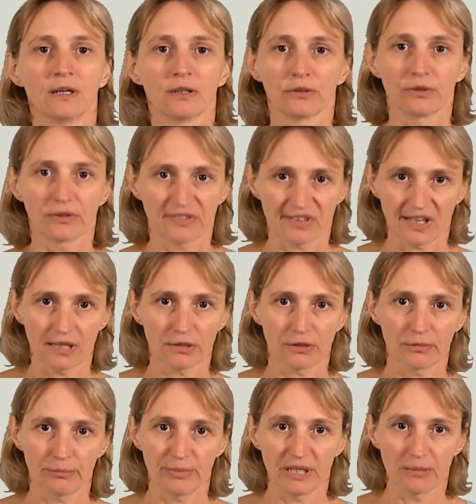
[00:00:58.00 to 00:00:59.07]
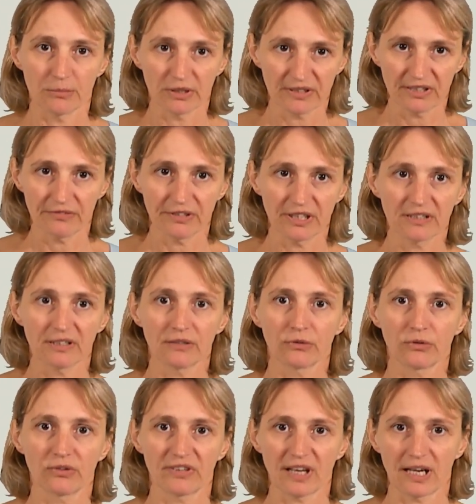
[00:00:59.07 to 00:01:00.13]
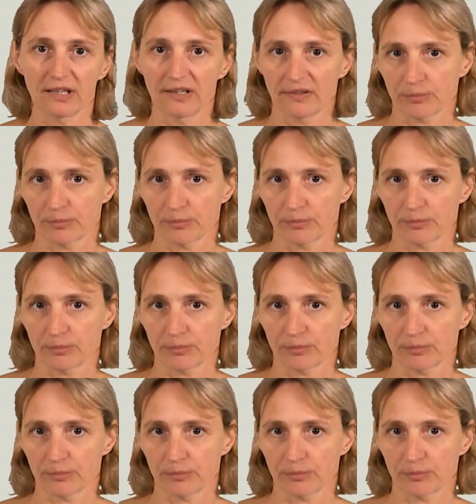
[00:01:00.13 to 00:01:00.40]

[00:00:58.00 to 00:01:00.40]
The seller being motivated to sell his